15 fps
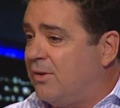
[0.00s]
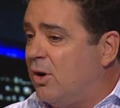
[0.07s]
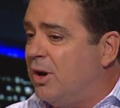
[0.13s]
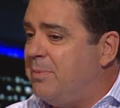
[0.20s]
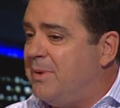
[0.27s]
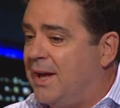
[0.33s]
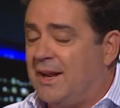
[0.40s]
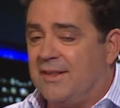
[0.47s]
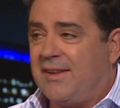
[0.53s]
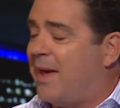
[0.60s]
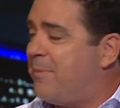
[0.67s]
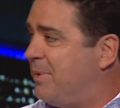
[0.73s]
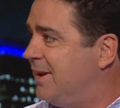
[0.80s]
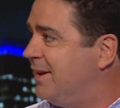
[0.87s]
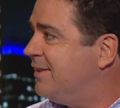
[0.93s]
got to be able to
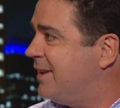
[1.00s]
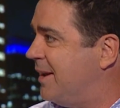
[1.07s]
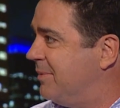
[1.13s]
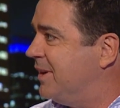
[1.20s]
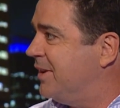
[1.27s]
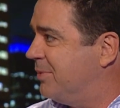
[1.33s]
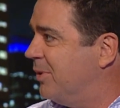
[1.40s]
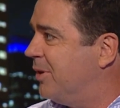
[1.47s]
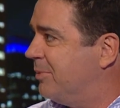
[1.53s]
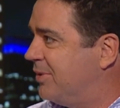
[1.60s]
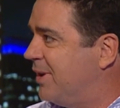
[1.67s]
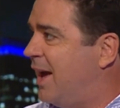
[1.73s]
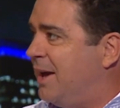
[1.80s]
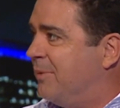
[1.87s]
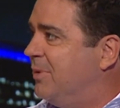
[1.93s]
tap into something, is what I'm
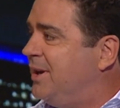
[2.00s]
saying.